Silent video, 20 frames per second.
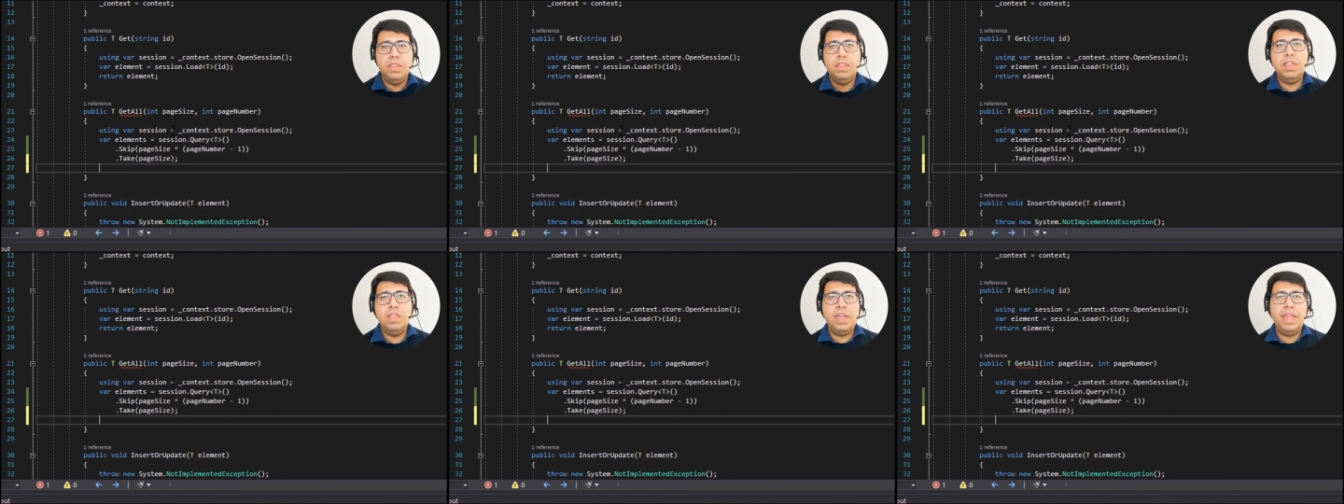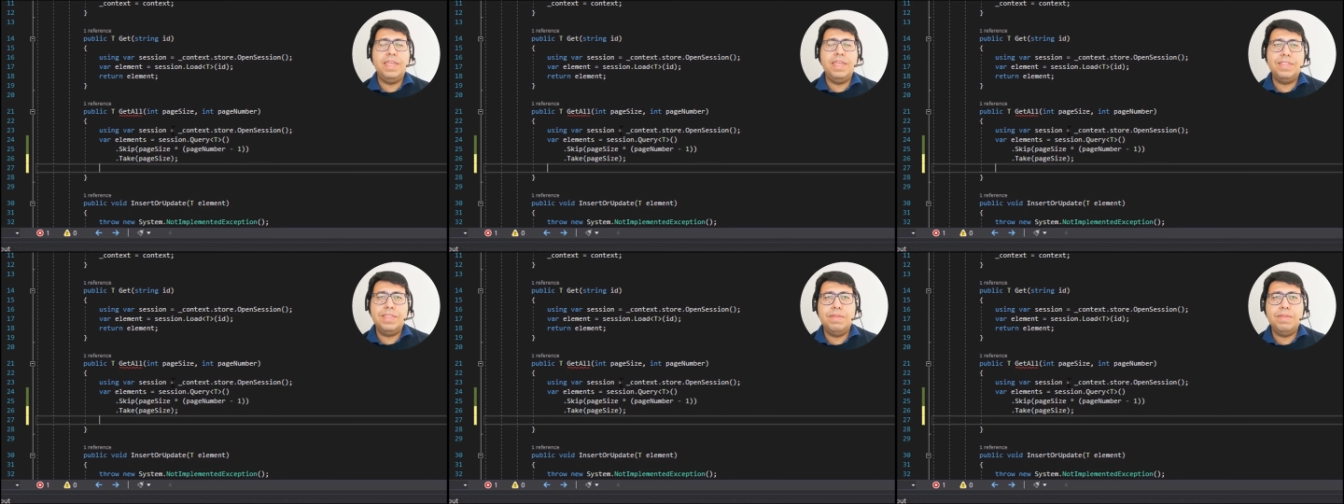the
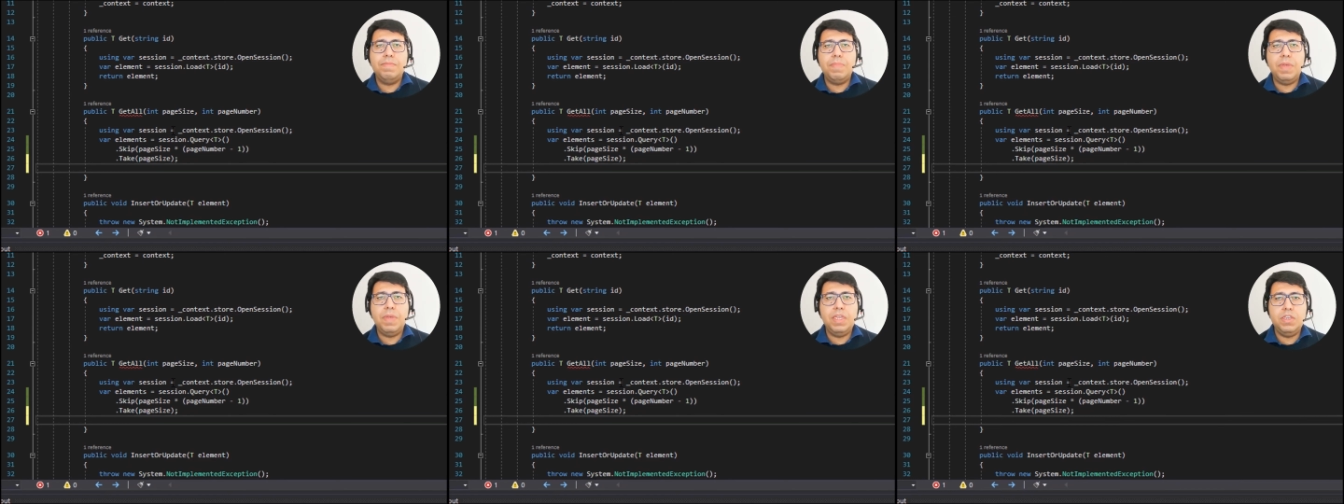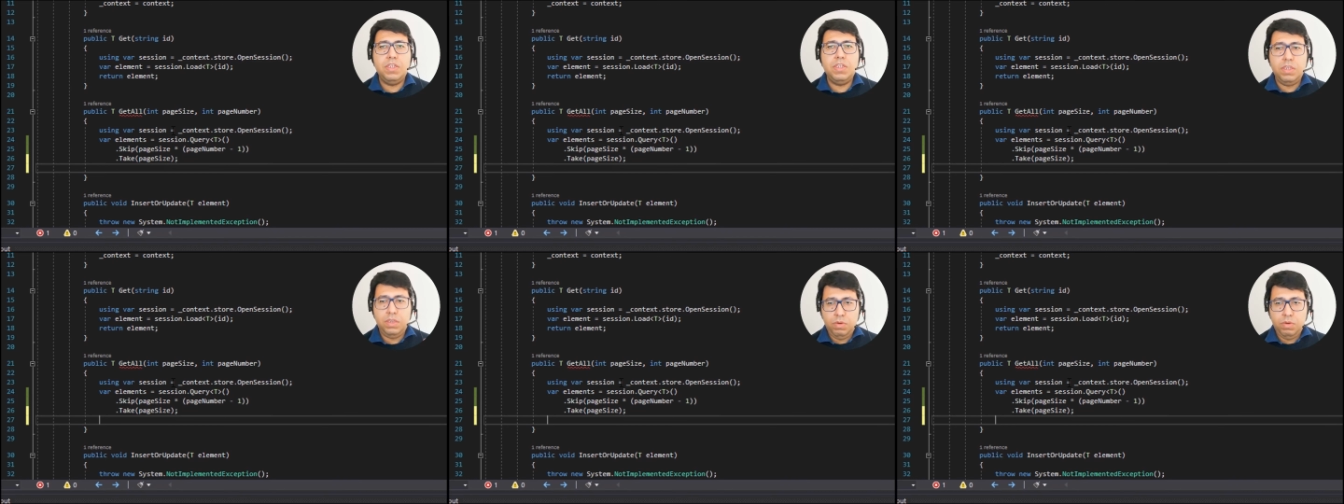last
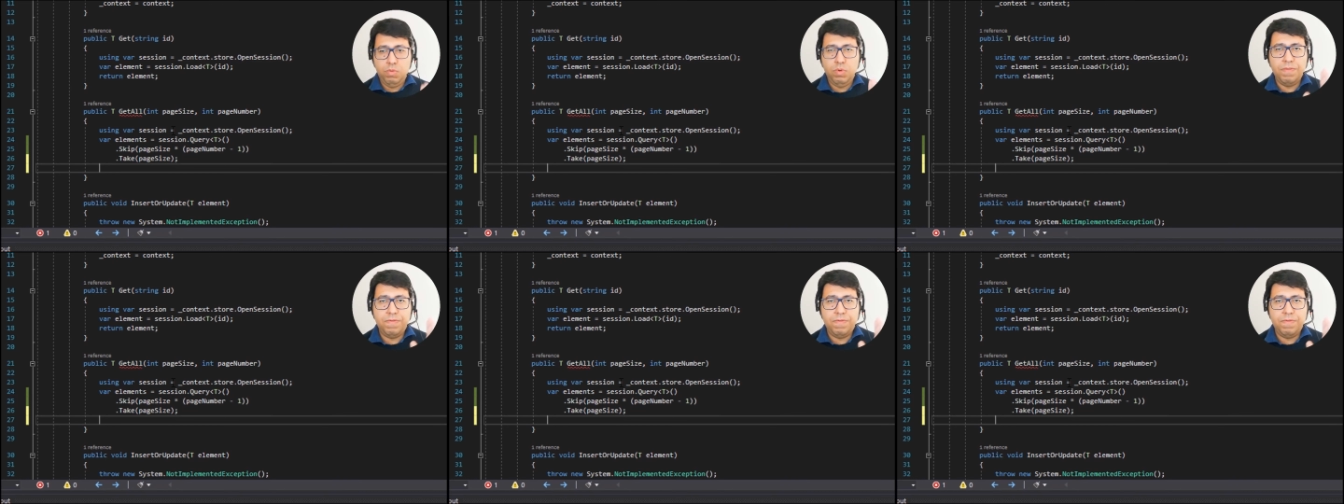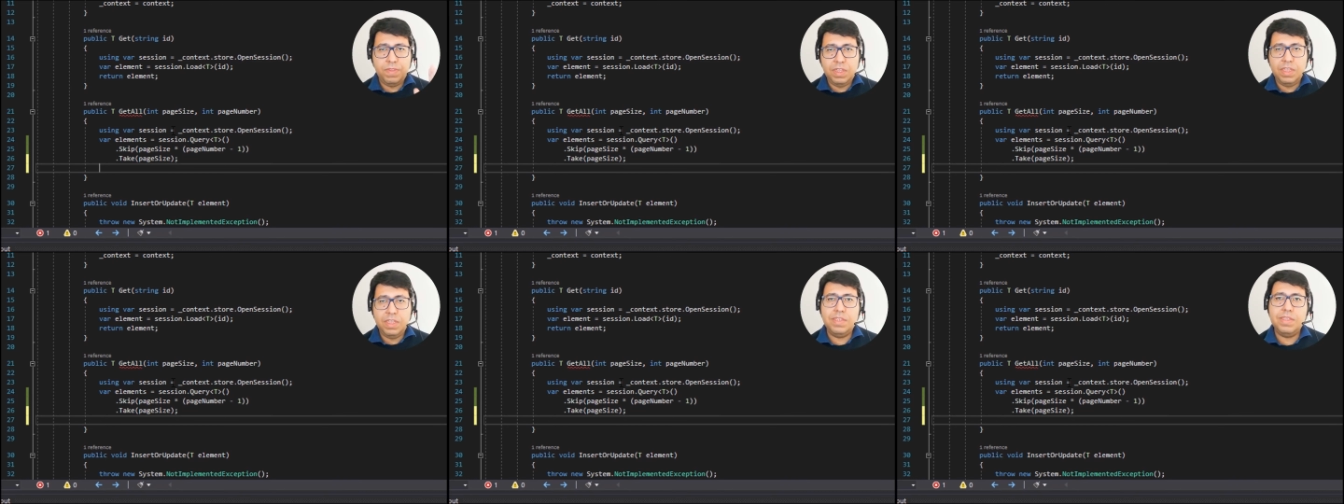page with
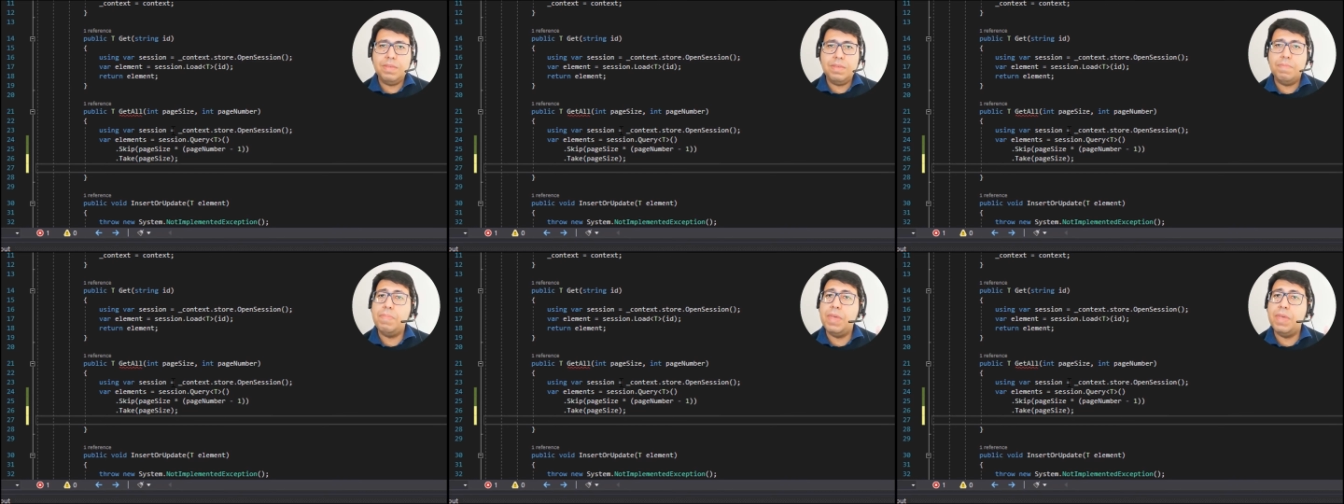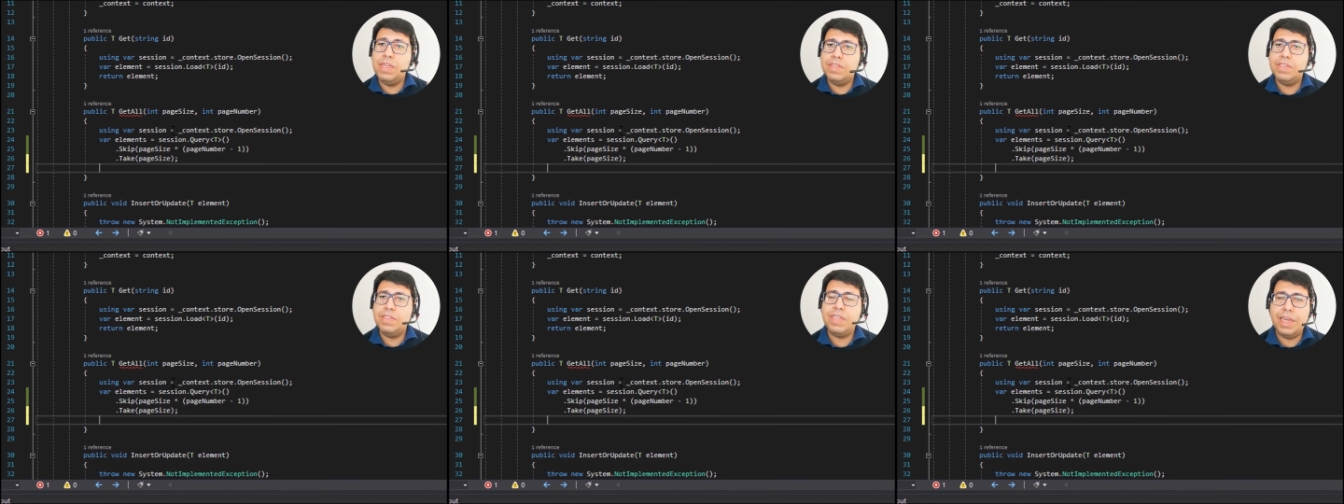this
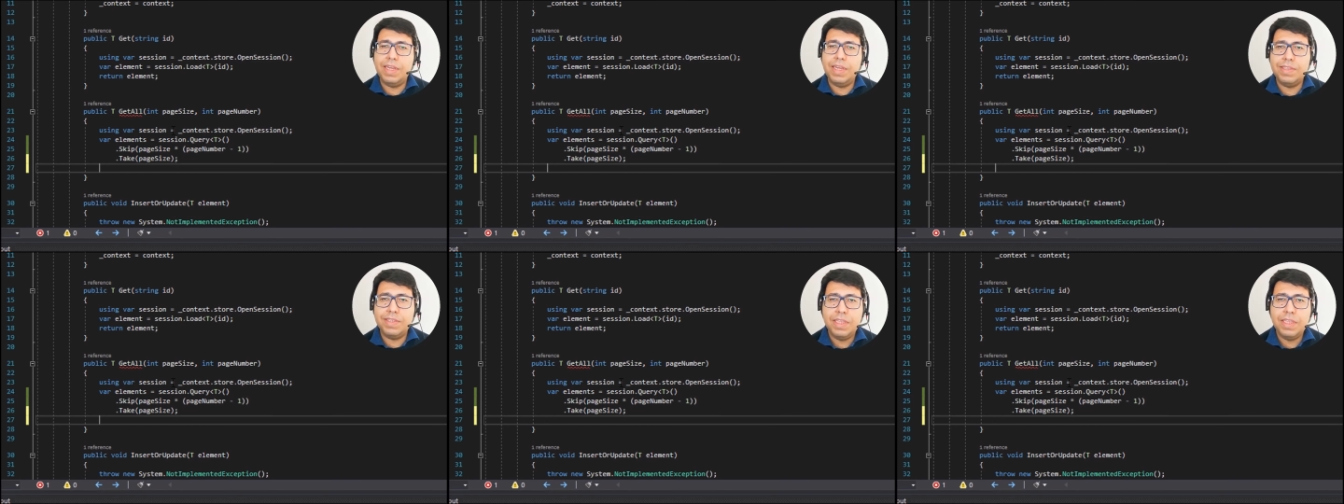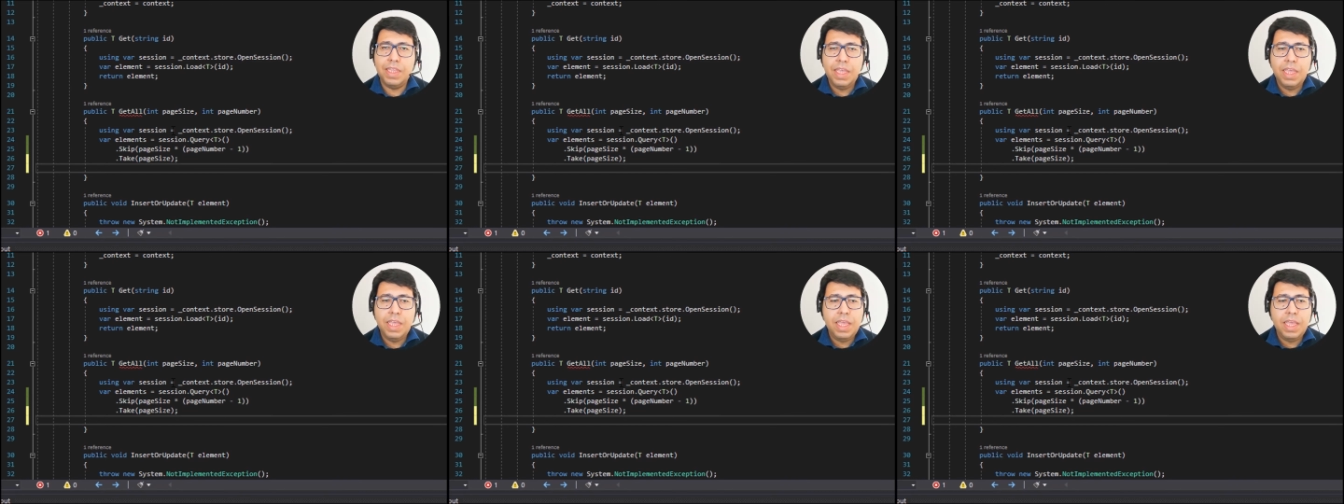page size.